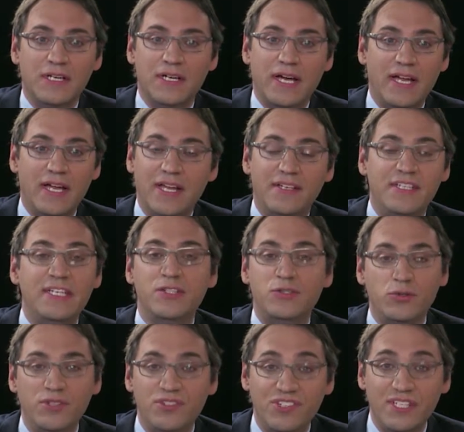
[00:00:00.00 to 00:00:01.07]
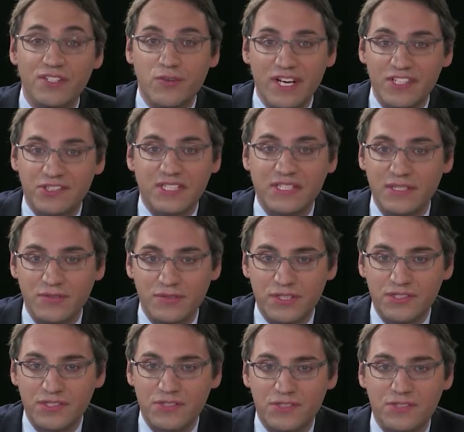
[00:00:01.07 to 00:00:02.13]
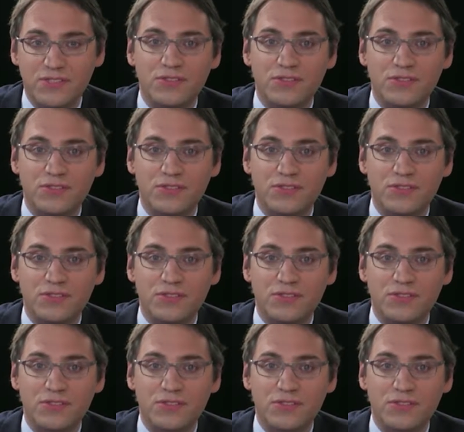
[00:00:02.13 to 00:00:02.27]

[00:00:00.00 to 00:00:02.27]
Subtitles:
And here too, you see a drastic difference.